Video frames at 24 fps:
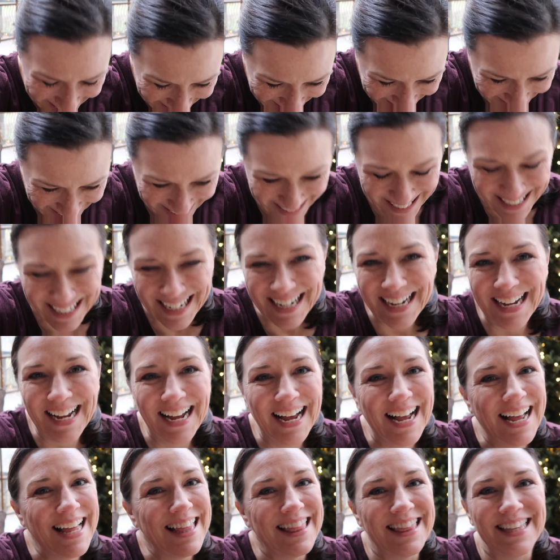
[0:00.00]
found
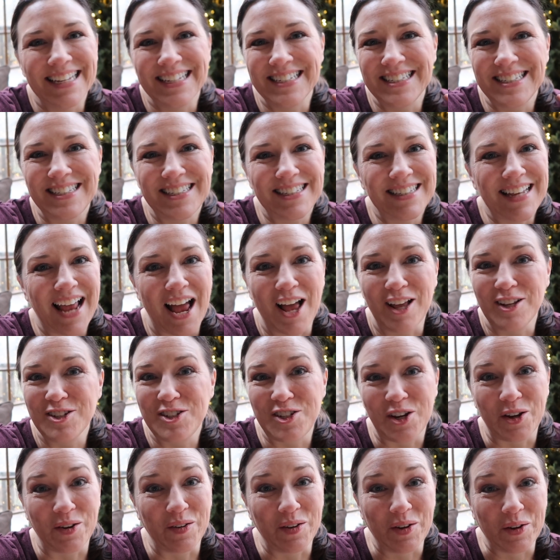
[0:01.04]
this, I'll
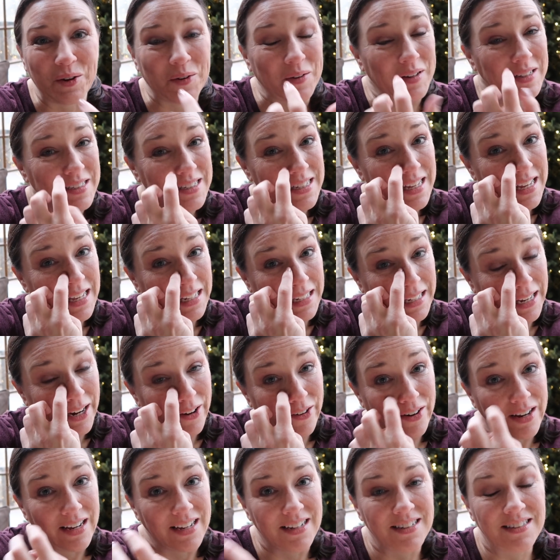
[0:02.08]
show you, it's
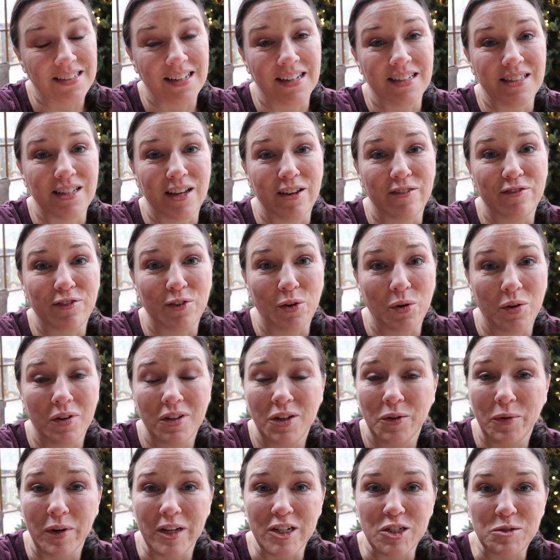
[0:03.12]
hilarious. It's a
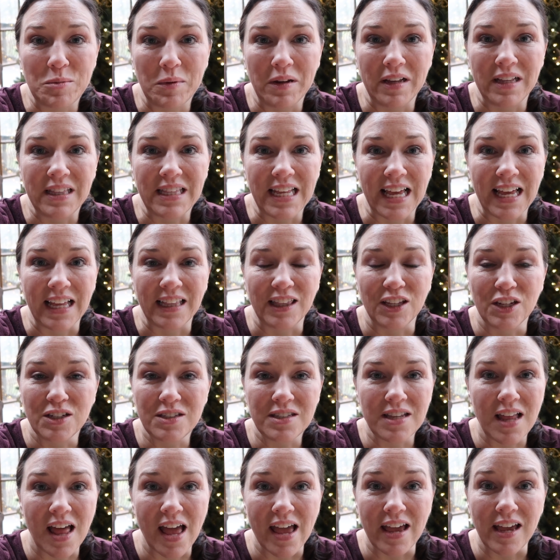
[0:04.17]
floral arrangement that
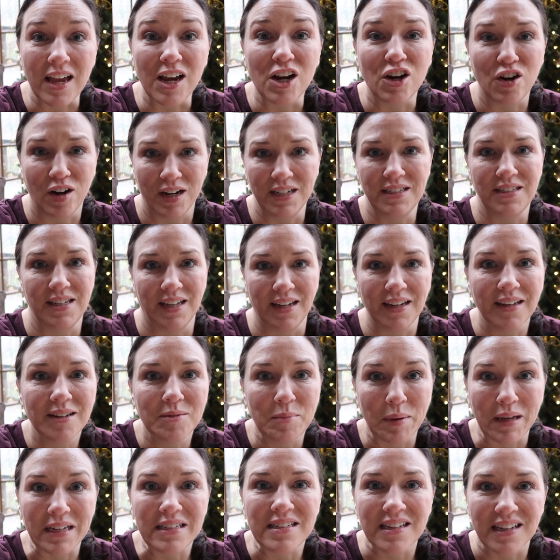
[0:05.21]
looks like Gracie,
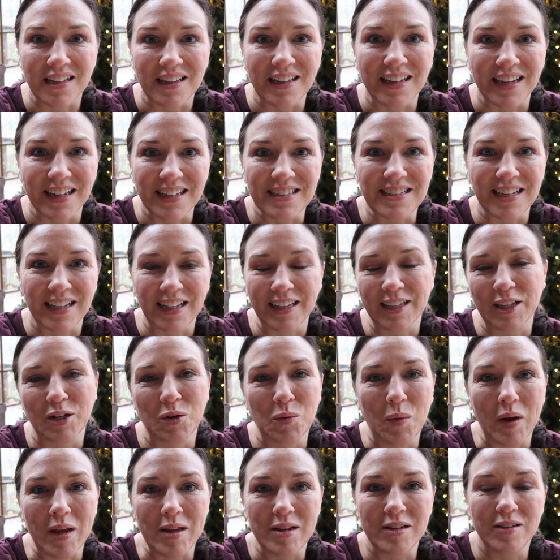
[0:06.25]
basically. It's like a
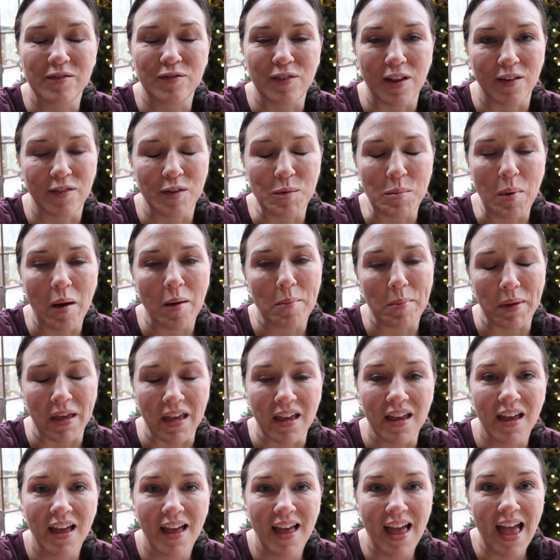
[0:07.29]
little white fluffy
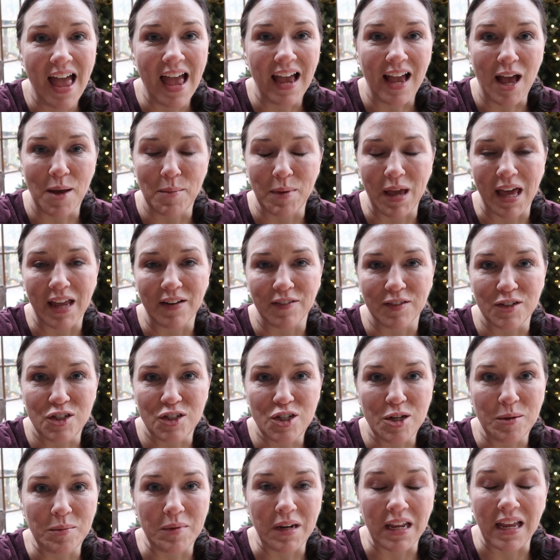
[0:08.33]
puppy coming out of a
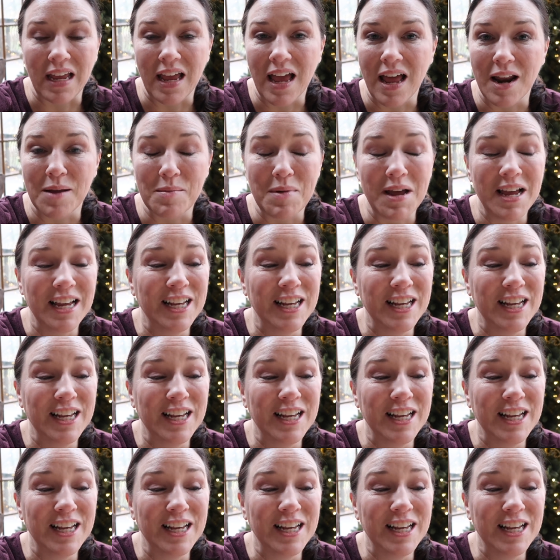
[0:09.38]
chimney and